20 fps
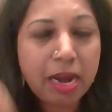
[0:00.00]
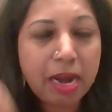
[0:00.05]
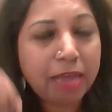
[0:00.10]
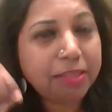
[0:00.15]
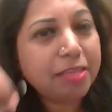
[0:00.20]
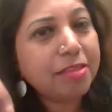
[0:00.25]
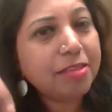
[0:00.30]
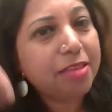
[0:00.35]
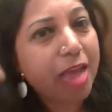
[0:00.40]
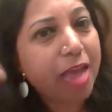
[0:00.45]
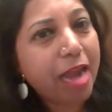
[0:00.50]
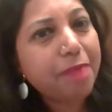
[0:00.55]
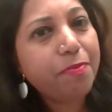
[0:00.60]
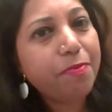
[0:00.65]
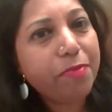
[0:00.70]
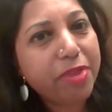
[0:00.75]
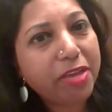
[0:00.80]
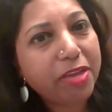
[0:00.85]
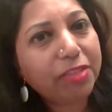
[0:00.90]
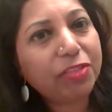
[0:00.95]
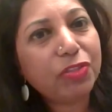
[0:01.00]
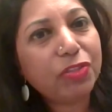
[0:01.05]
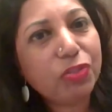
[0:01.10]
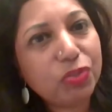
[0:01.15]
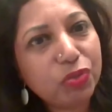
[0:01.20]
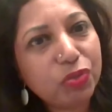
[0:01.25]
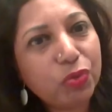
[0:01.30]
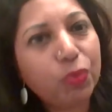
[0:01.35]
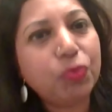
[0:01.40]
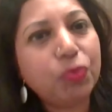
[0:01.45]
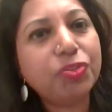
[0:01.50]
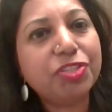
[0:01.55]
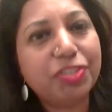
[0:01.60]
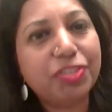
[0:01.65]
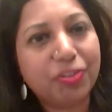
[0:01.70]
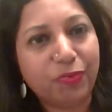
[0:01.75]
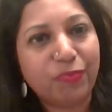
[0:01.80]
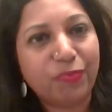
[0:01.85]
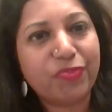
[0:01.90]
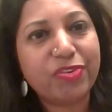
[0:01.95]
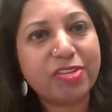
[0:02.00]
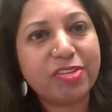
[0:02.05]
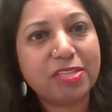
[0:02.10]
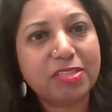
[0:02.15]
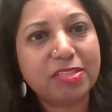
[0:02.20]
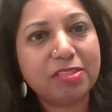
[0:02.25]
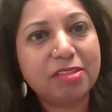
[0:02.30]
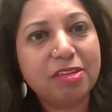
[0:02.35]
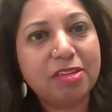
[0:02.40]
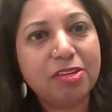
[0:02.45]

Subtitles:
I think that makes a huge difference.